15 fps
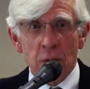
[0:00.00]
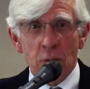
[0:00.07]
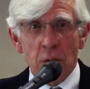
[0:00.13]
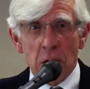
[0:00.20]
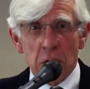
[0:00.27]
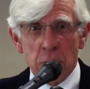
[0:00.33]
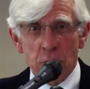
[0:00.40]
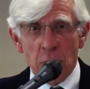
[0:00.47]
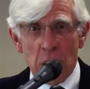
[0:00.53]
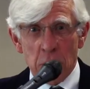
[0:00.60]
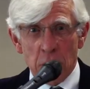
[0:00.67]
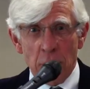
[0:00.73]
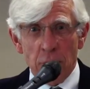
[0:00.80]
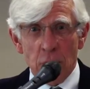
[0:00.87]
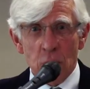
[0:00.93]
the French
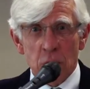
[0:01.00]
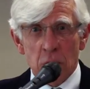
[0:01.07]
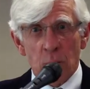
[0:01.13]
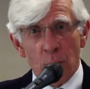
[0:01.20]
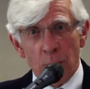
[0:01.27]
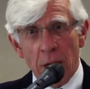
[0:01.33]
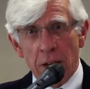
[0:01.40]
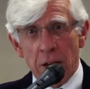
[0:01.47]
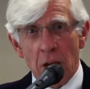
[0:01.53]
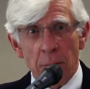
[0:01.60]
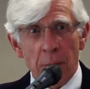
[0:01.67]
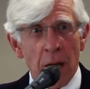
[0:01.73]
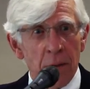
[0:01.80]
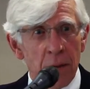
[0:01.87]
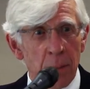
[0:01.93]
Revolution may know
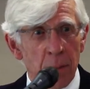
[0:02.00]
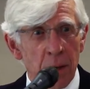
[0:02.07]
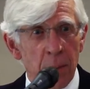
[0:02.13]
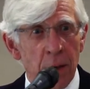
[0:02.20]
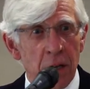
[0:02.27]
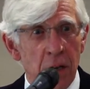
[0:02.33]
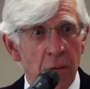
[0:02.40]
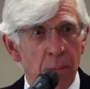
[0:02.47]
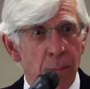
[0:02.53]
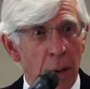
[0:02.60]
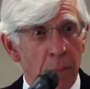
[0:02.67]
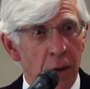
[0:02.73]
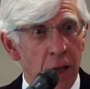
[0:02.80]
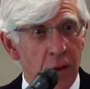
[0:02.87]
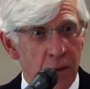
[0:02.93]
about the Committee of
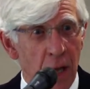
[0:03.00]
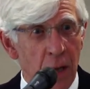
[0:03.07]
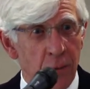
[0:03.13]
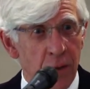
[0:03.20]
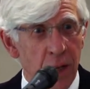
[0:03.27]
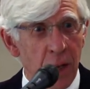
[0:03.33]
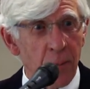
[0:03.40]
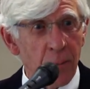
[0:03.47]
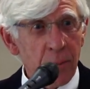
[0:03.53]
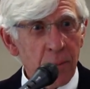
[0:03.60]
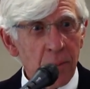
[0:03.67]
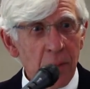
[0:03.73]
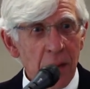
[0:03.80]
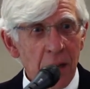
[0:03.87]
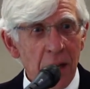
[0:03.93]
Public Safety,
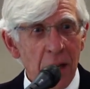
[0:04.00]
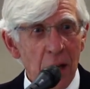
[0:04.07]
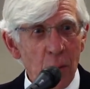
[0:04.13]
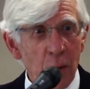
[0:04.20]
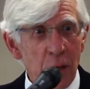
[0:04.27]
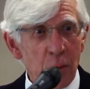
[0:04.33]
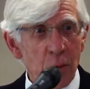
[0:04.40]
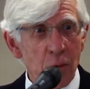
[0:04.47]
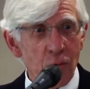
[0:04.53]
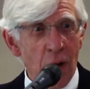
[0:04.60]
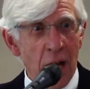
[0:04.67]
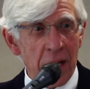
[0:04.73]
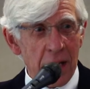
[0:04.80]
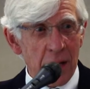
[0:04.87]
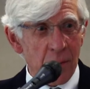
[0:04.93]
which was
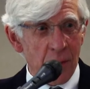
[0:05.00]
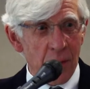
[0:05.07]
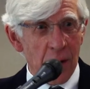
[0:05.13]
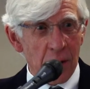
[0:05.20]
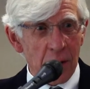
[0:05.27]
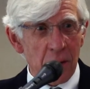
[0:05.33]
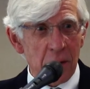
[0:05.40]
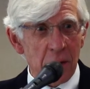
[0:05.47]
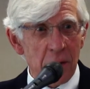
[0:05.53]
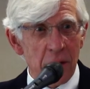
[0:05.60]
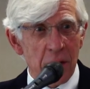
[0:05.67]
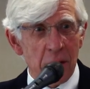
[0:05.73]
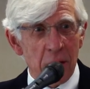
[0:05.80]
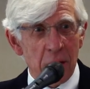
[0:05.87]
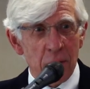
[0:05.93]
running France
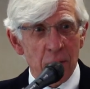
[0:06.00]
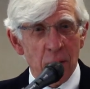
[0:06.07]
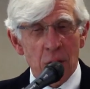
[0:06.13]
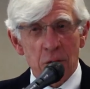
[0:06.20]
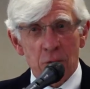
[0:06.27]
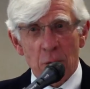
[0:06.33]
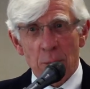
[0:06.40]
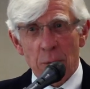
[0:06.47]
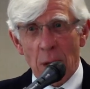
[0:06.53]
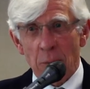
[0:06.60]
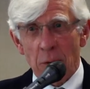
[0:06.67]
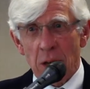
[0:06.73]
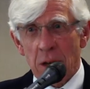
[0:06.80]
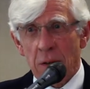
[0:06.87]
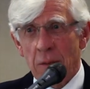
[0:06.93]
in its first
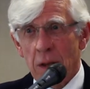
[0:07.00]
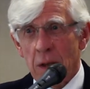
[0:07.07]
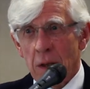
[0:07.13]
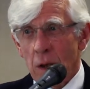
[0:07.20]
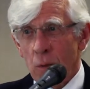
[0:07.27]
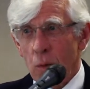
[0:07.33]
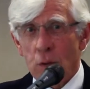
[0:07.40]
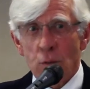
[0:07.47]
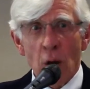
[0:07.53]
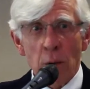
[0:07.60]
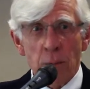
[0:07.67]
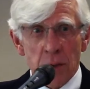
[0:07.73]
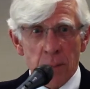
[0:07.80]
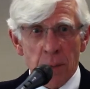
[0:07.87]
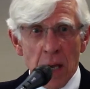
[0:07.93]
republic, with
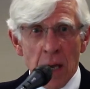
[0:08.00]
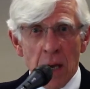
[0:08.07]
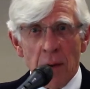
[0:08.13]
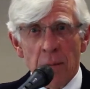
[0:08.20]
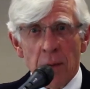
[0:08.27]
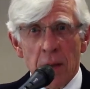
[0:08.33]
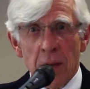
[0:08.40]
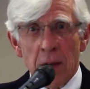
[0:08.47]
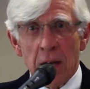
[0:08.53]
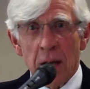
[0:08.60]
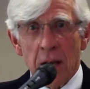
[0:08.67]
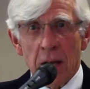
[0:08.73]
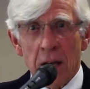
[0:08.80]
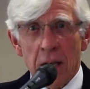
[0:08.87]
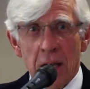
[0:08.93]
Robespierre
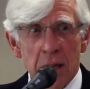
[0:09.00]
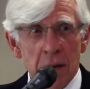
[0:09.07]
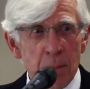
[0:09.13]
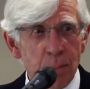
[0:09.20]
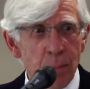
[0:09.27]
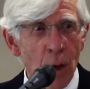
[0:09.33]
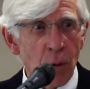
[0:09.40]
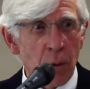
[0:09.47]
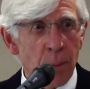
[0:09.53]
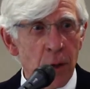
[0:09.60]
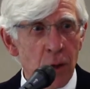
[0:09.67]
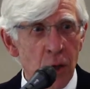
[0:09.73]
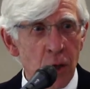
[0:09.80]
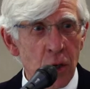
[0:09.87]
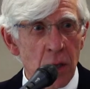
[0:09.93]
in pole
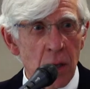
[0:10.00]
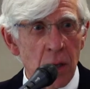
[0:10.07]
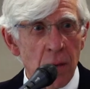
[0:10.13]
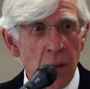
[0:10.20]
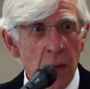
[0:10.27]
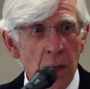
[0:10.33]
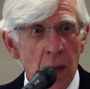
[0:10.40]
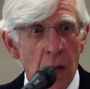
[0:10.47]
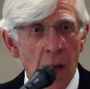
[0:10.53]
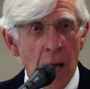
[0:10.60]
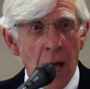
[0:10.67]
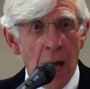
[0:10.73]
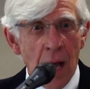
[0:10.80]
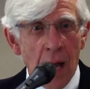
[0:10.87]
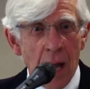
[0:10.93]
position.
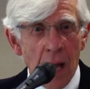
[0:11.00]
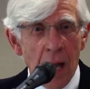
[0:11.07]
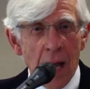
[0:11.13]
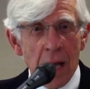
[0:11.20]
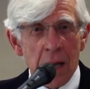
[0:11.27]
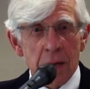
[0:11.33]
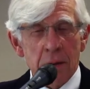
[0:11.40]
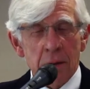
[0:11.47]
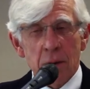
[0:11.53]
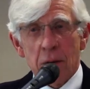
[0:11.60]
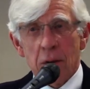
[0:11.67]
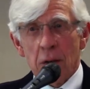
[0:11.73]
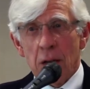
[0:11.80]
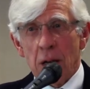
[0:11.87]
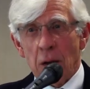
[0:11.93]
And
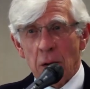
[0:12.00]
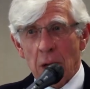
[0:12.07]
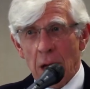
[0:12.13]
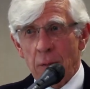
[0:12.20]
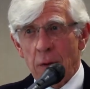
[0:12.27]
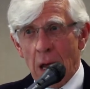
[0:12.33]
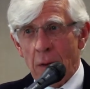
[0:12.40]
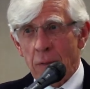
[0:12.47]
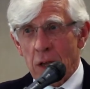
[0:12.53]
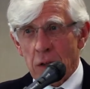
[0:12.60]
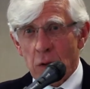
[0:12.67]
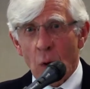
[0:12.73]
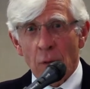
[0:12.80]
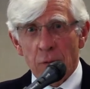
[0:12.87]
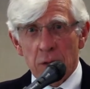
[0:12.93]
every
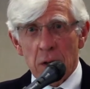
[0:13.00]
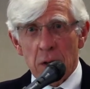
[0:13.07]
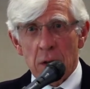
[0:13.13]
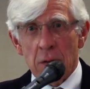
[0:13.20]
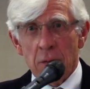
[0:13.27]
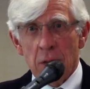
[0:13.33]
so often,